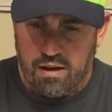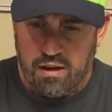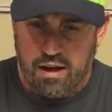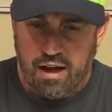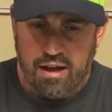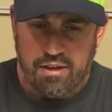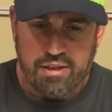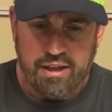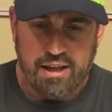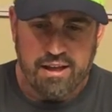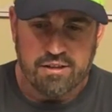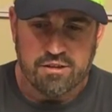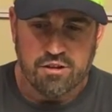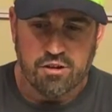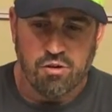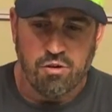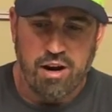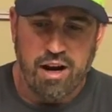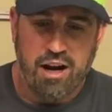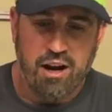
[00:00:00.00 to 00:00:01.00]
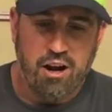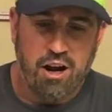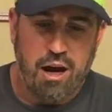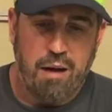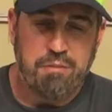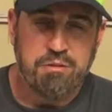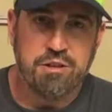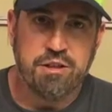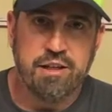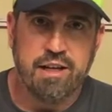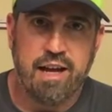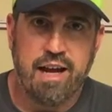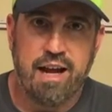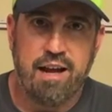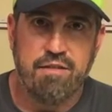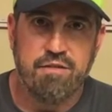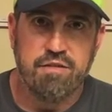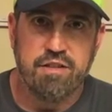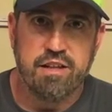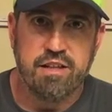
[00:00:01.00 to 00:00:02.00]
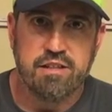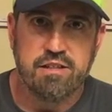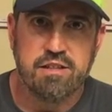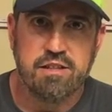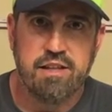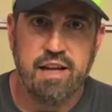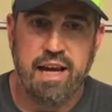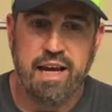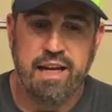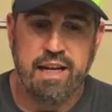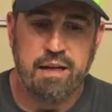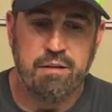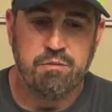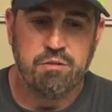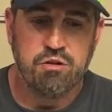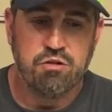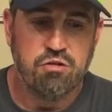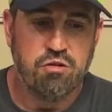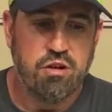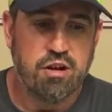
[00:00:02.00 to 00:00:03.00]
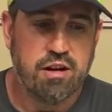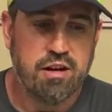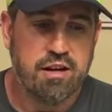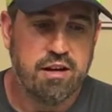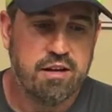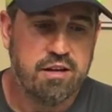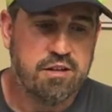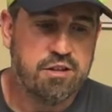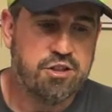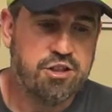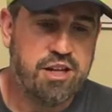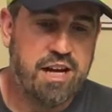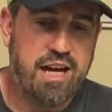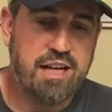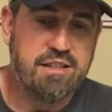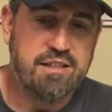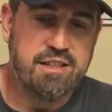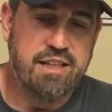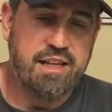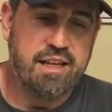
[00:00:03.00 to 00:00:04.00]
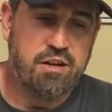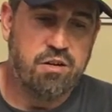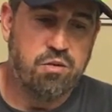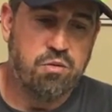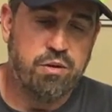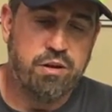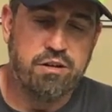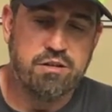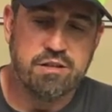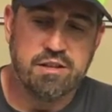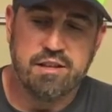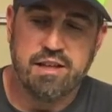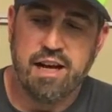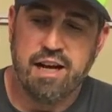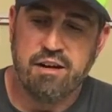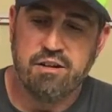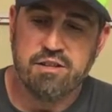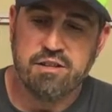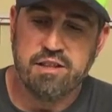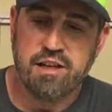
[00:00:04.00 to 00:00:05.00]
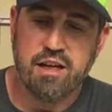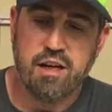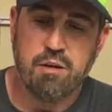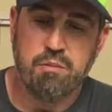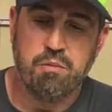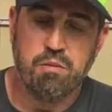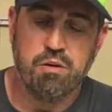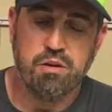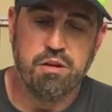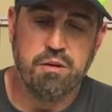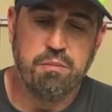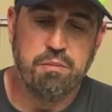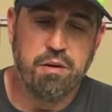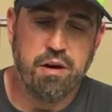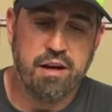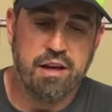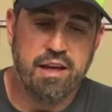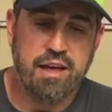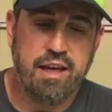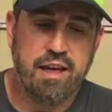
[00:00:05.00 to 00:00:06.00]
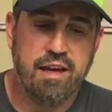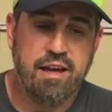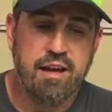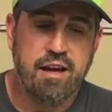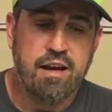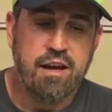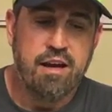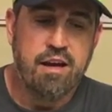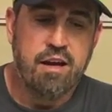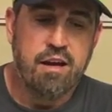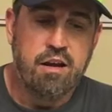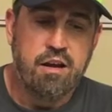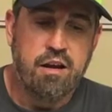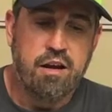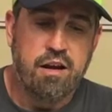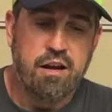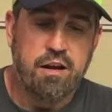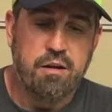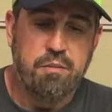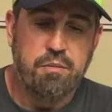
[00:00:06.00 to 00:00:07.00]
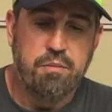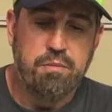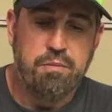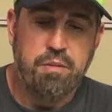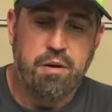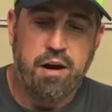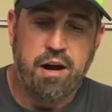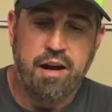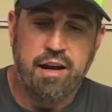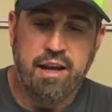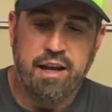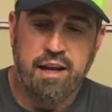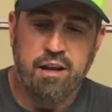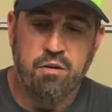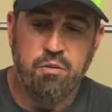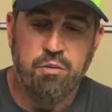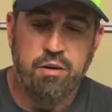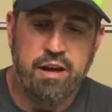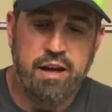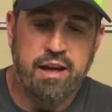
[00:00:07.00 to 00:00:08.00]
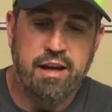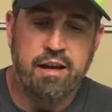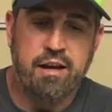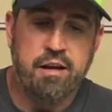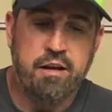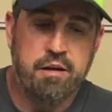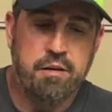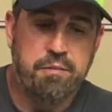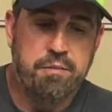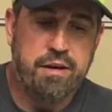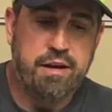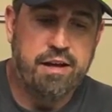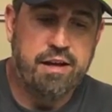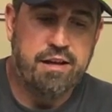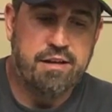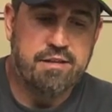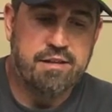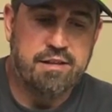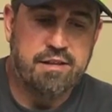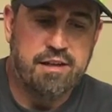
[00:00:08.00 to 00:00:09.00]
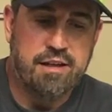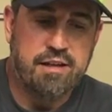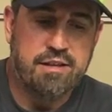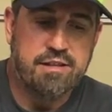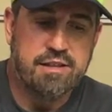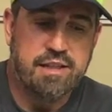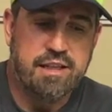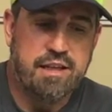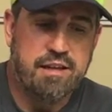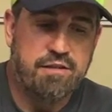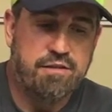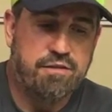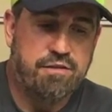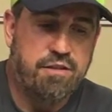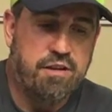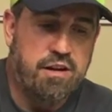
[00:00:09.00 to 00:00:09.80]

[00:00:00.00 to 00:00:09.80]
I think it's a great option to have this stadium truck chassis and wheels and tires setup with the buggy body and wing, because it does give